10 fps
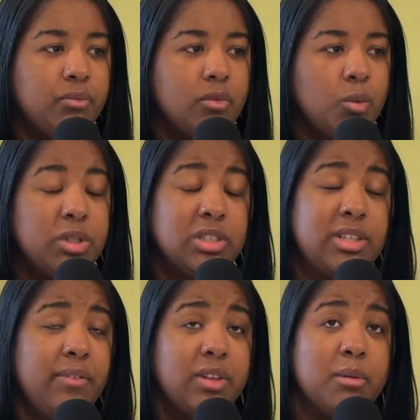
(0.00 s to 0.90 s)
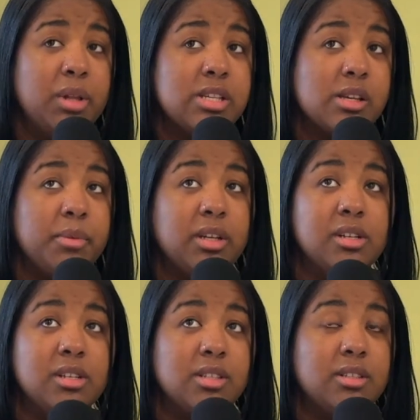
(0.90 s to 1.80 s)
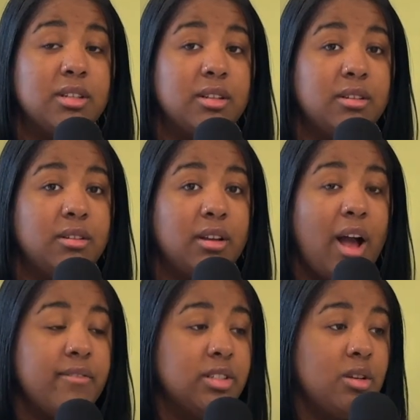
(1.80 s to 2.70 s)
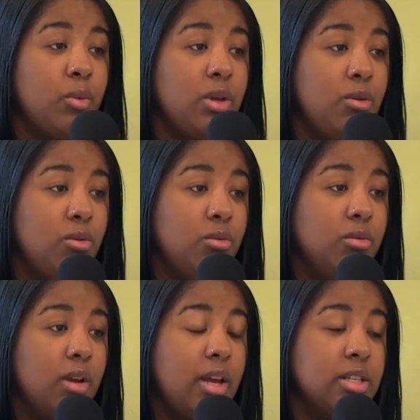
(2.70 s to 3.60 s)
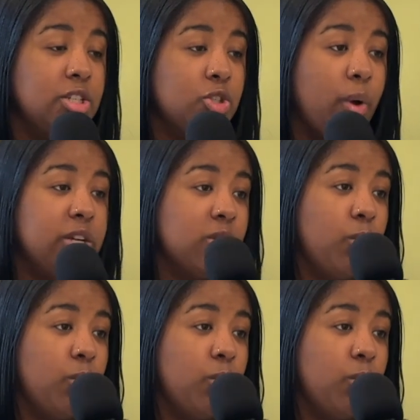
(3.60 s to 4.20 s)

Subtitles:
which is definitely a blessing, because obviously when you in a situation